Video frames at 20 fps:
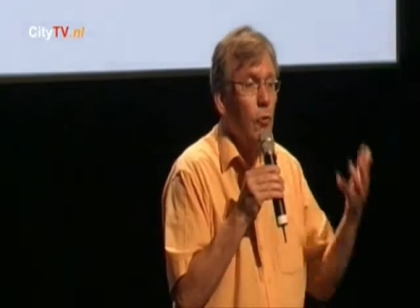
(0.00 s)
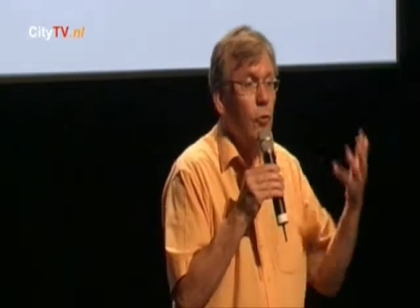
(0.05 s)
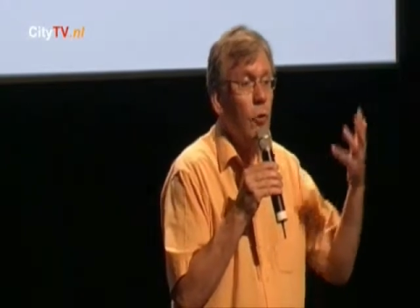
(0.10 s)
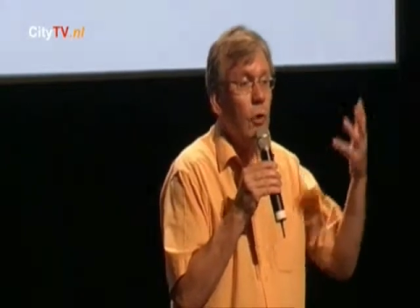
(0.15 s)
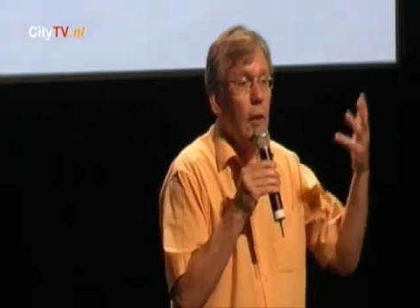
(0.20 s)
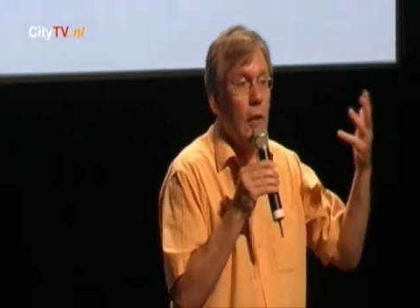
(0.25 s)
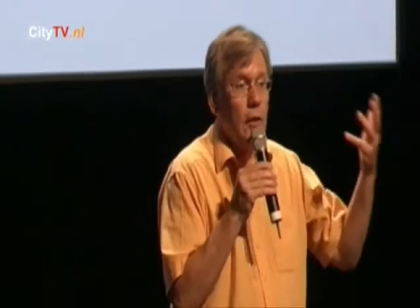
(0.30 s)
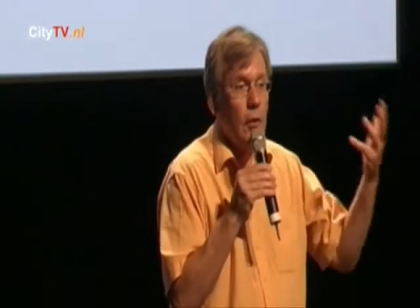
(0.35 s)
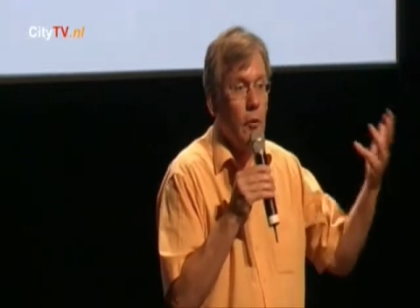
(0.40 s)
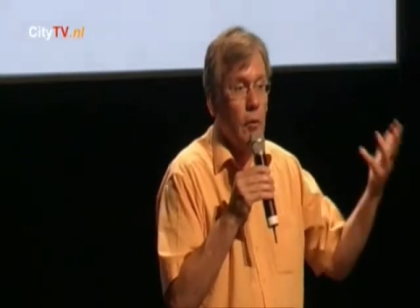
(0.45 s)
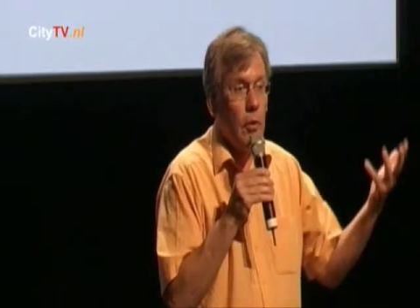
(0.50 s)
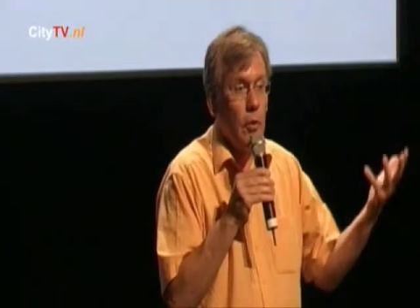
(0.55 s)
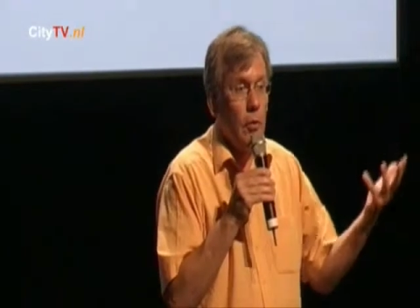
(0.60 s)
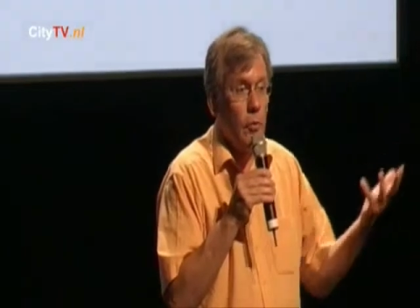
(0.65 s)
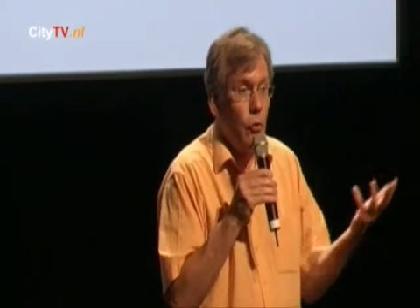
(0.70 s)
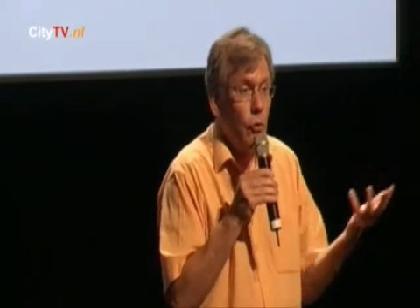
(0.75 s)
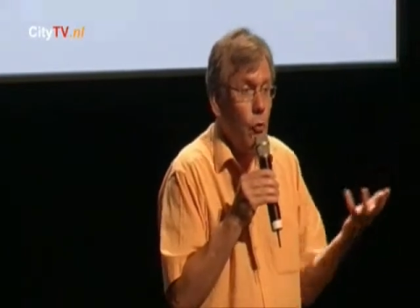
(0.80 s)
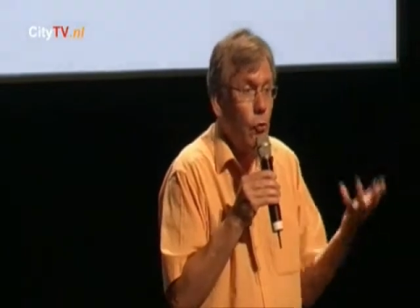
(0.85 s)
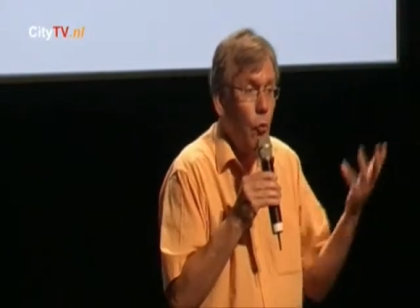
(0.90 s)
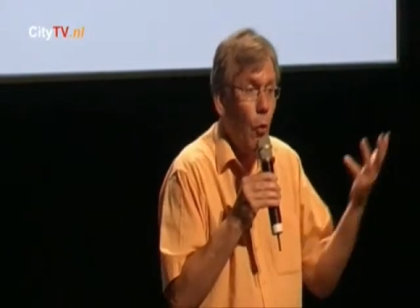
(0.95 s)

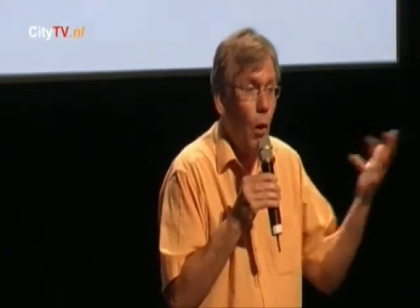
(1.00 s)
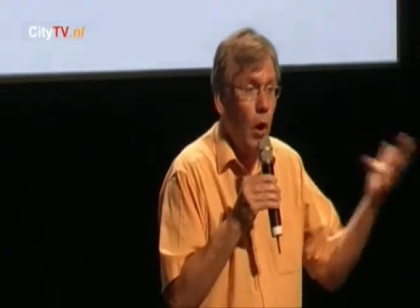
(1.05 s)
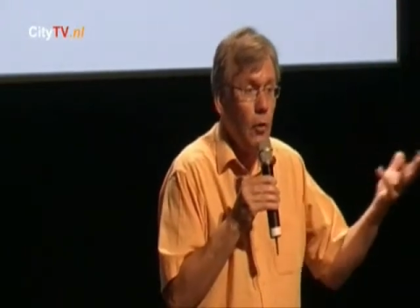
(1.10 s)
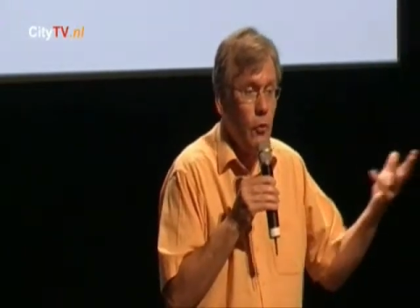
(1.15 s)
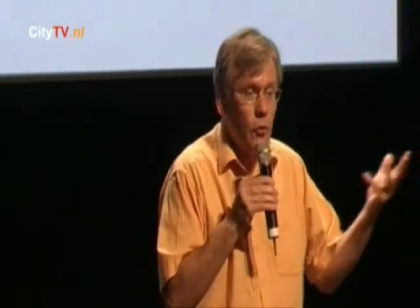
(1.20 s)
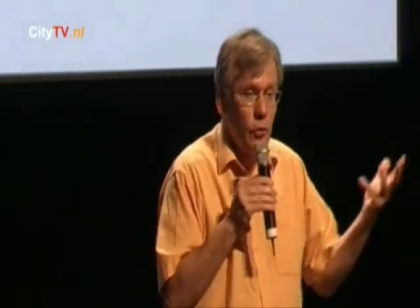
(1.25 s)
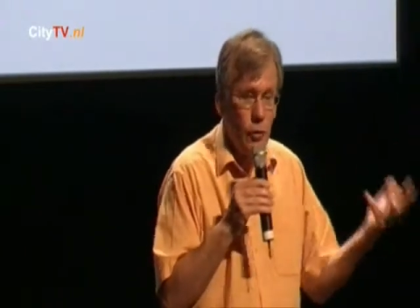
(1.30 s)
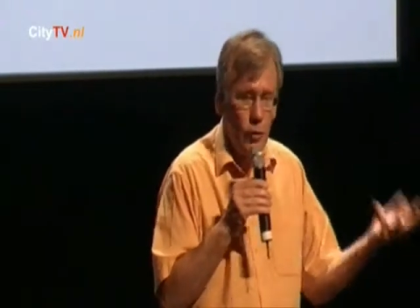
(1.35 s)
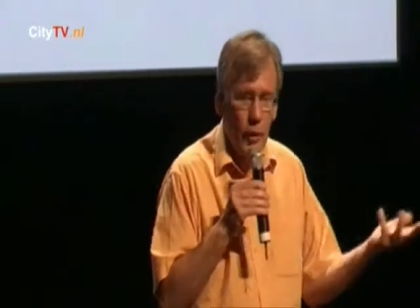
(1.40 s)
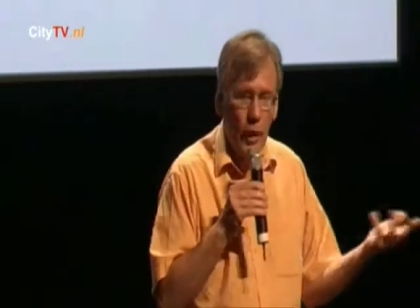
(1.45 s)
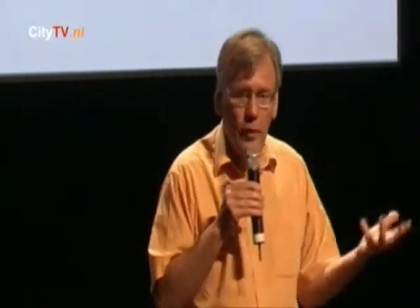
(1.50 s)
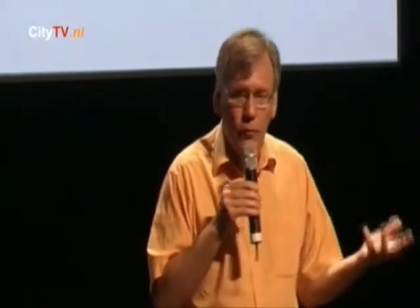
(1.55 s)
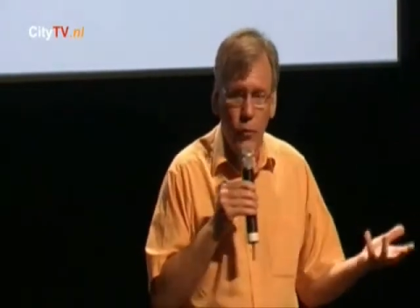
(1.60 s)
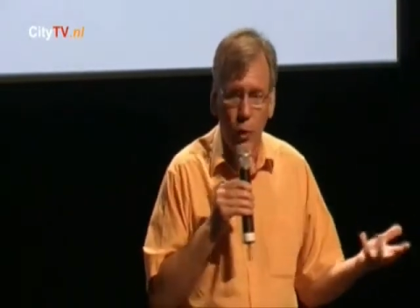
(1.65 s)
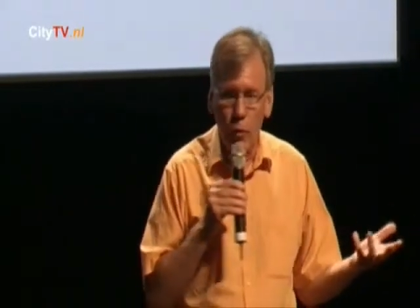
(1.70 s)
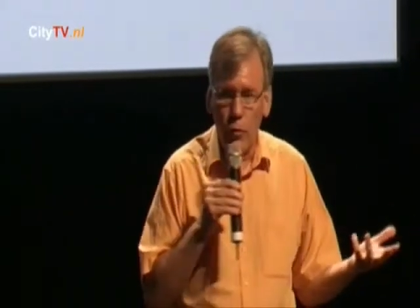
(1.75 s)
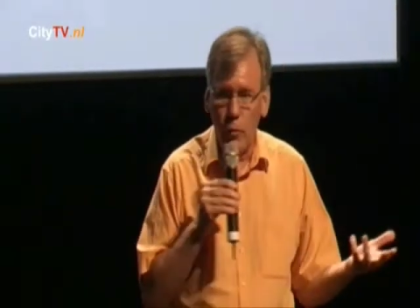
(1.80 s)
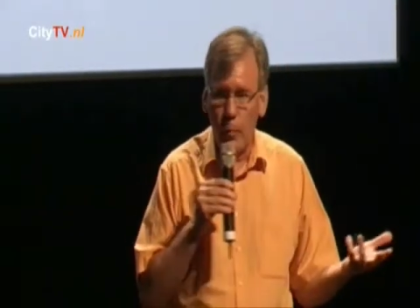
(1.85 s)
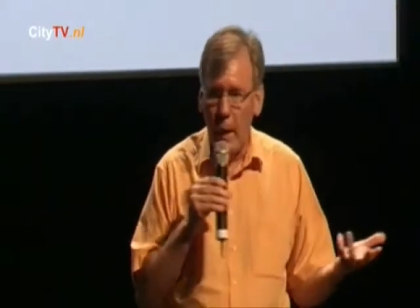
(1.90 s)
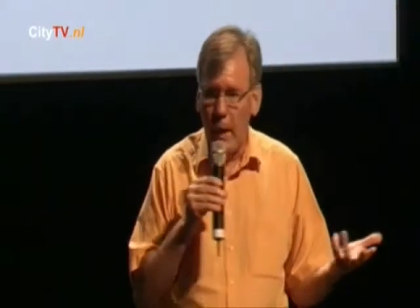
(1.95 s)
to try to
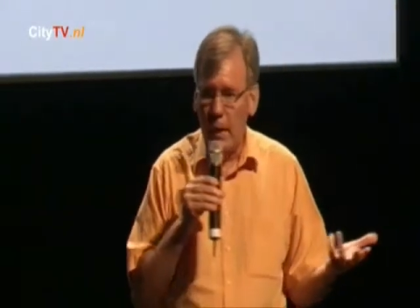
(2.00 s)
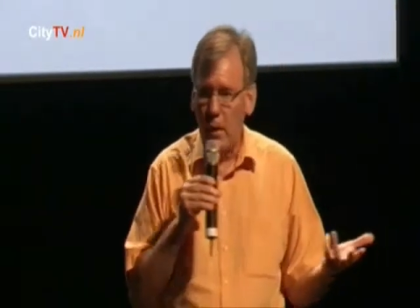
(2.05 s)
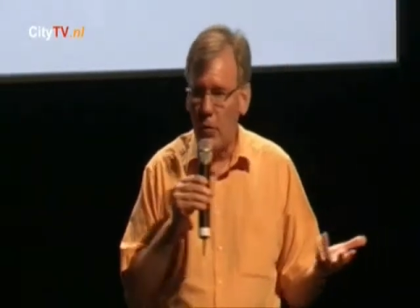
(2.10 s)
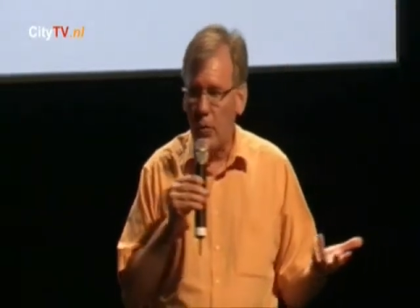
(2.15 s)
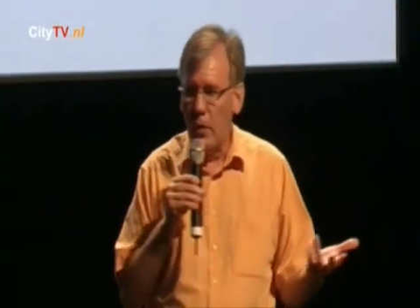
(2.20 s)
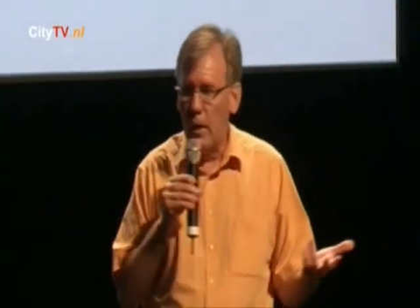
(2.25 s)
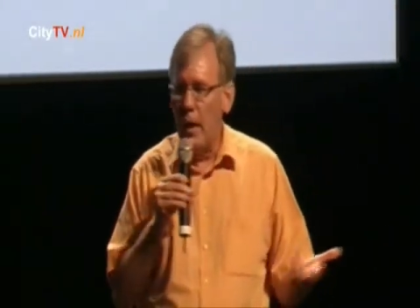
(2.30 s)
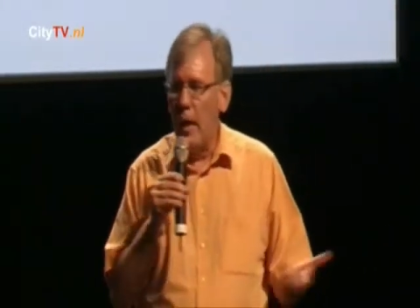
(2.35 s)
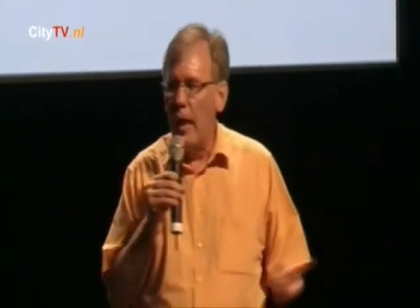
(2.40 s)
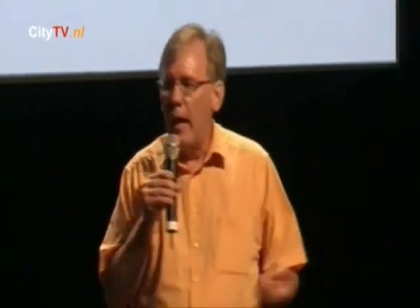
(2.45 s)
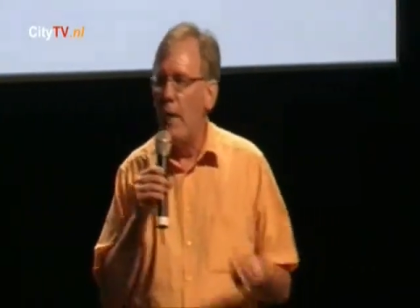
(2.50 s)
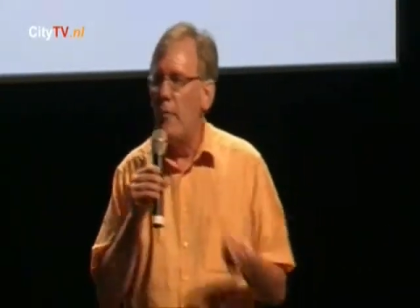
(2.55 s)
save those banks.